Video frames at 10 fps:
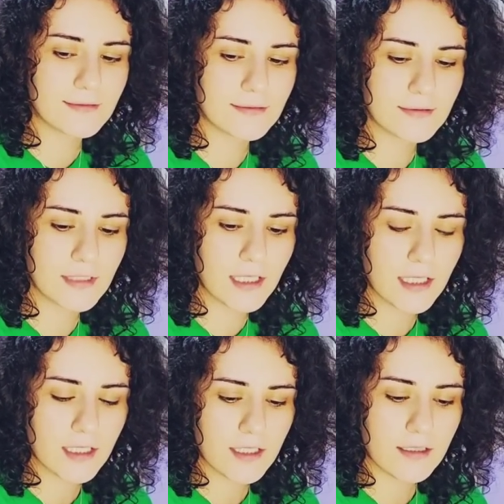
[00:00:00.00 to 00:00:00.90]

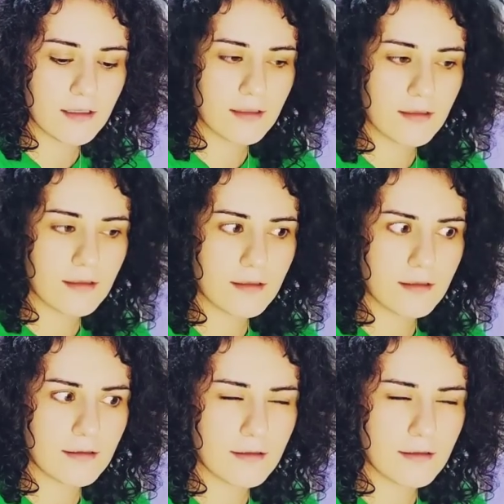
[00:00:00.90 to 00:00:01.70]
[no speech]